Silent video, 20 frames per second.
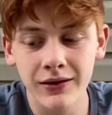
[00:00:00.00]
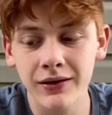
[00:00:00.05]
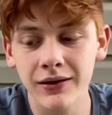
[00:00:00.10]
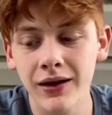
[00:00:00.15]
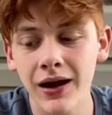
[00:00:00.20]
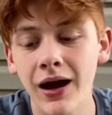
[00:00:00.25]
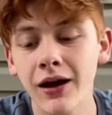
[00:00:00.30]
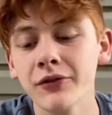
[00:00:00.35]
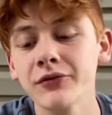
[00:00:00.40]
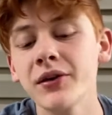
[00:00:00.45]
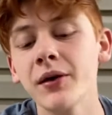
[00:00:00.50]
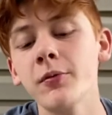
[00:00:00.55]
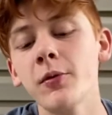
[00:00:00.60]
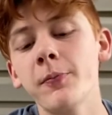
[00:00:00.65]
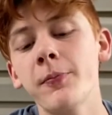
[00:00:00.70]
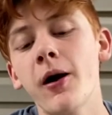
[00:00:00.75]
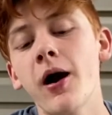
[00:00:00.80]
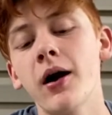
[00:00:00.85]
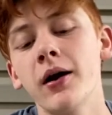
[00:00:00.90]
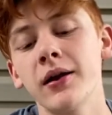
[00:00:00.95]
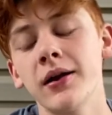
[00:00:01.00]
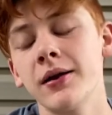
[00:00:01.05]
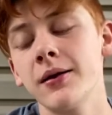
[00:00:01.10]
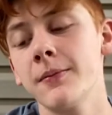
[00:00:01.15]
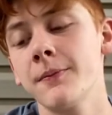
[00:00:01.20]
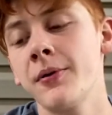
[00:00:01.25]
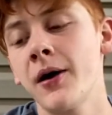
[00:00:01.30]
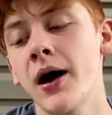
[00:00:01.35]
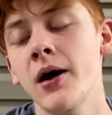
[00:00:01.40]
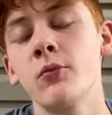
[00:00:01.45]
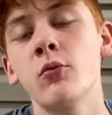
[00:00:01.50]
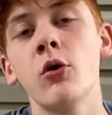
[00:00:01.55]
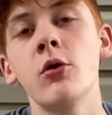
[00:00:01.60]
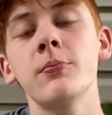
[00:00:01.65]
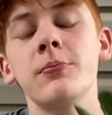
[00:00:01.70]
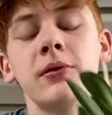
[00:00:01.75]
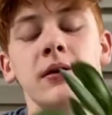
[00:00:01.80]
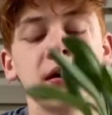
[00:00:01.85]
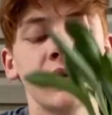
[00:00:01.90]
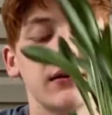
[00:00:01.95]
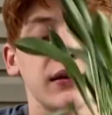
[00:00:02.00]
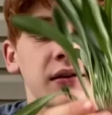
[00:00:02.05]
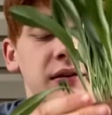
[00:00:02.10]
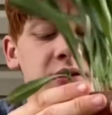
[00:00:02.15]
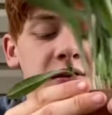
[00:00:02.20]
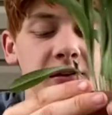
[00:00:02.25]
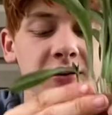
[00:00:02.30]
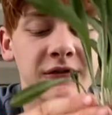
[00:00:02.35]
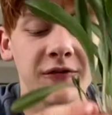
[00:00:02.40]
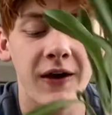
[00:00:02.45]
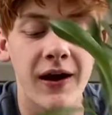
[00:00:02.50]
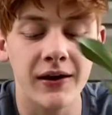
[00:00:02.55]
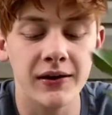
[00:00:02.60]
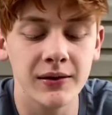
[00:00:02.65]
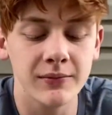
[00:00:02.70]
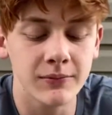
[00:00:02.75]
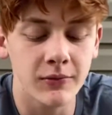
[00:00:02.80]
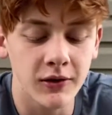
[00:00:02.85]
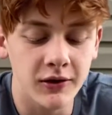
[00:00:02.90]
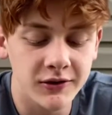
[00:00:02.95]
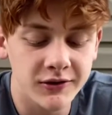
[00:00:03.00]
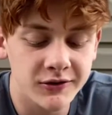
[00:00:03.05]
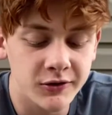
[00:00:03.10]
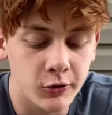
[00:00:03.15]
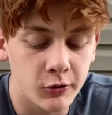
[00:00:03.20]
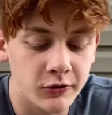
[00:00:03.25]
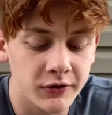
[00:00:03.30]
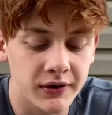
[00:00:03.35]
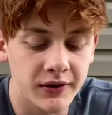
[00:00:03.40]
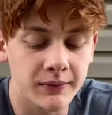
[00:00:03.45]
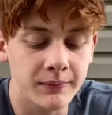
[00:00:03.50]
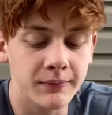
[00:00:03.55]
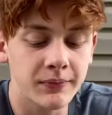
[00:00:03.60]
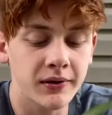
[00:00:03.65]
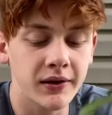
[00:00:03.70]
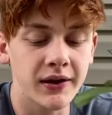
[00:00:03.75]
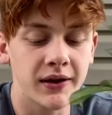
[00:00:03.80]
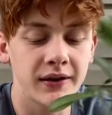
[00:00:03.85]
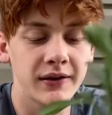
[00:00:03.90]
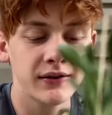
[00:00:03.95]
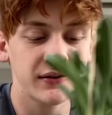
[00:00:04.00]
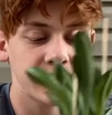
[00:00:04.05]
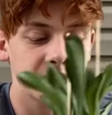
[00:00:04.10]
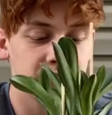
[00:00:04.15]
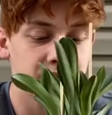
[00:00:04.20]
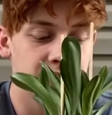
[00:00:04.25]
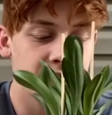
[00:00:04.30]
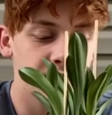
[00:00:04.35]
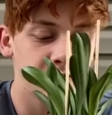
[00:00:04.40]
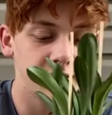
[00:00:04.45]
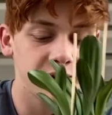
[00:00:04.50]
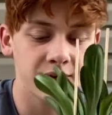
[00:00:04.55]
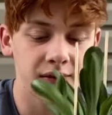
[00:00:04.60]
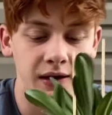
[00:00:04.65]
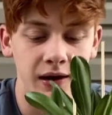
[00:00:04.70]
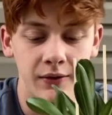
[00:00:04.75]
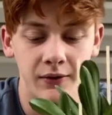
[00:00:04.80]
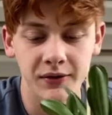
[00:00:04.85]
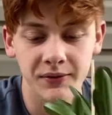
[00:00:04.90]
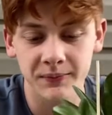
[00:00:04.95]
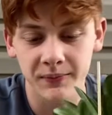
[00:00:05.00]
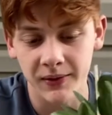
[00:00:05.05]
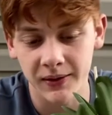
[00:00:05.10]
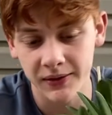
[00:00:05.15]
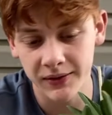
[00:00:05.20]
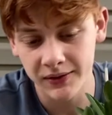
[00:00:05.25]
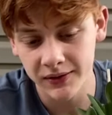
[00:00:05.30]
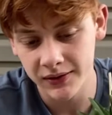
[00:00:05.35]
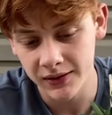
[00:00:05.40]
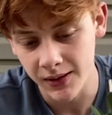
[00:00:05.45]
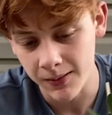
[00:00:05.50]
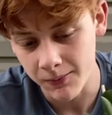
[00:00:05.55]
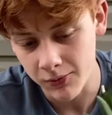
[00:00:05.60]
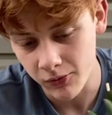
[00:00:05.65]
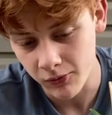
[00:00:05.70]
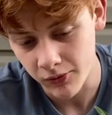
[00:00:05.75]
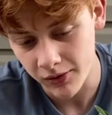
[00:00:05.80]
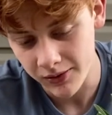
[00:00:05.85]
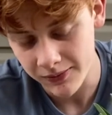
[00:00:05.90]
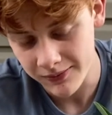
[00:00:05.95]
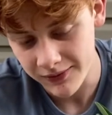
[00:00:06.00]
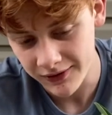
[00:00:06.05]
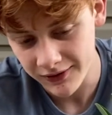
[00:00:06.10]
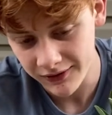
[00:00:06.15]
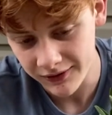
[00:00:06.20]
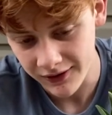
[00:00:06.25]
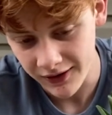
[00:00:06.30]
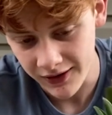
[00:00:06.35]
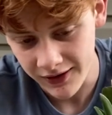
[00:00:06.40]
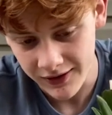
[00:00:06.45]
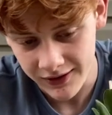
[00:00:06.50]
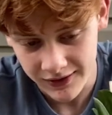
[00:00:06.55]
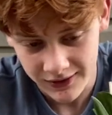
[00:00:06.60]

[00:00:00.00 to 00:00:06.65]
I'll double pot it, but I won't put in like the sphagnum moss to hold it in place, because I feel like that was my #1 mistake.